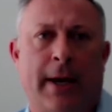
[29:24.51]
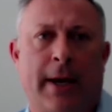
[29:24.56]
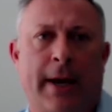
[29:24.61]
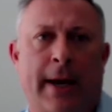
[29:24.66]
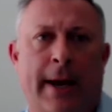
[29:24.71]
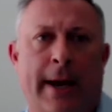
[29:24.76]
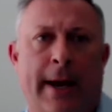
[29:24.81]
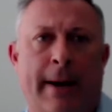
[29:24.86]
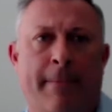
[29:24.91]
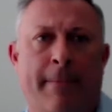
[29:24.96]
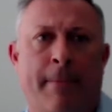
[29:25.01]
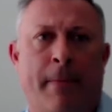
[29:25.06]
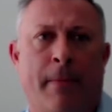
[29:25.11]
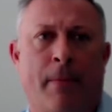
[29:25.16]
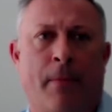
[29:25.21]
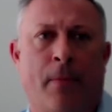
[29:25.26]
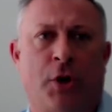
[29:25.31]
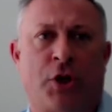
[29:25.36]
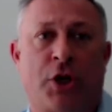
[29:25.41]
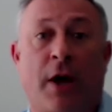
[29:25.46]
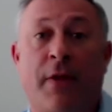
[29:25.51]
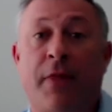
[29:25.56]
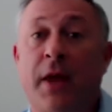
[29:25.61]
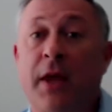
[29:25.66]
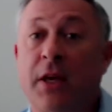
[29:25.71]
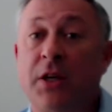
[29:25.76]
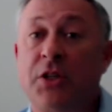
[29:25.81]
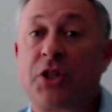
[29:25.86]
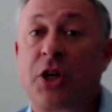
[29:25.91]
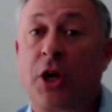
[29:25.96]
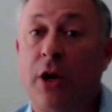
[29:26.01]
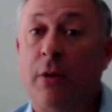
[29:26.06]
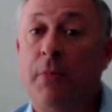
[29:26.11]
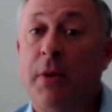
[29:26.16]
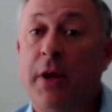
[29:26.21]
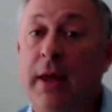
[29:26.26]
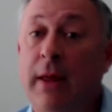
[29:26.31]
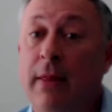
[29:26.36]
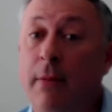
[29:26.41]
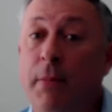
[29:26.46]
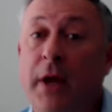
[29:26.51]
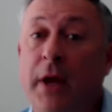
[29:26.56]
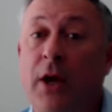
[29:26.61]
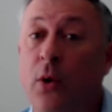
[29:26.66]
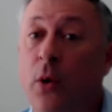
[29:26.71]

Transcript: um, which I think is going to be the big